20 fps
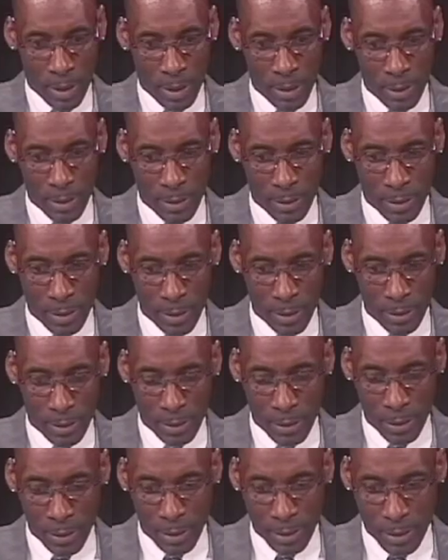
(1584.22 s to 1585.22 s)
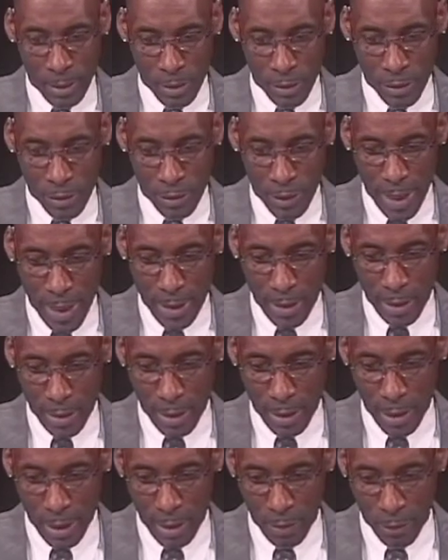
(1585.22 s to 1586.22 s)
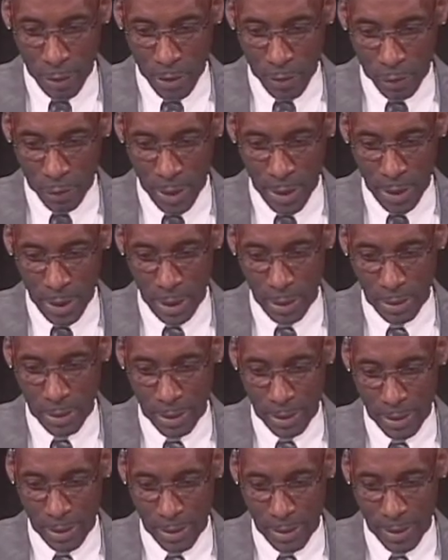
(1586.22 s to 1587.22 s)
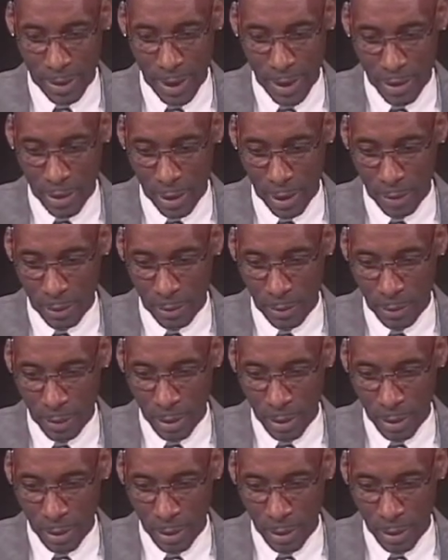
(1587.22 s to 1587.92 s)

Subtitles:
And the strangest thing was reading the decision.